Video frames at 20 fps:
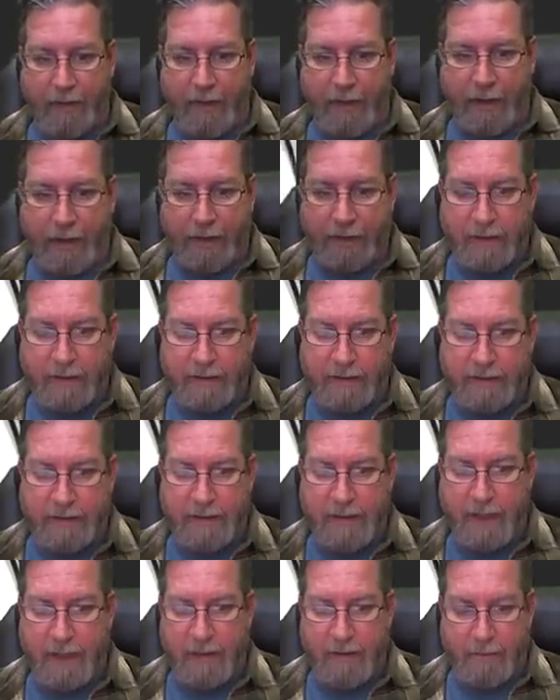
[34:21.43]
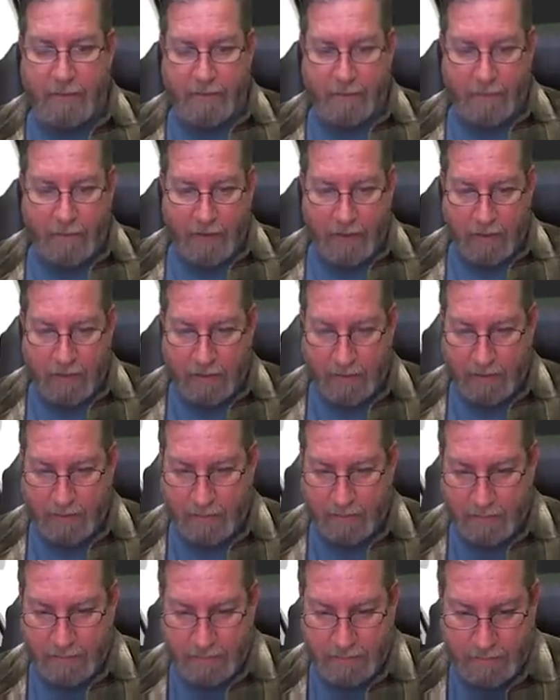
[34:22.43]
I like this guy overall,
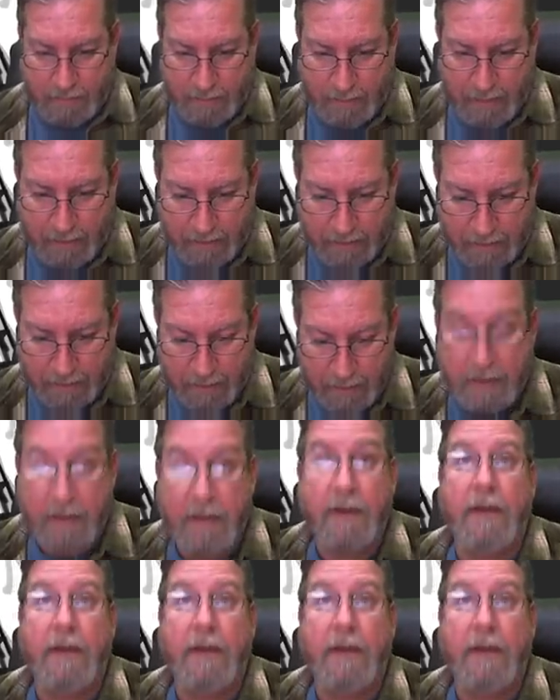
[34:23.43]
actually.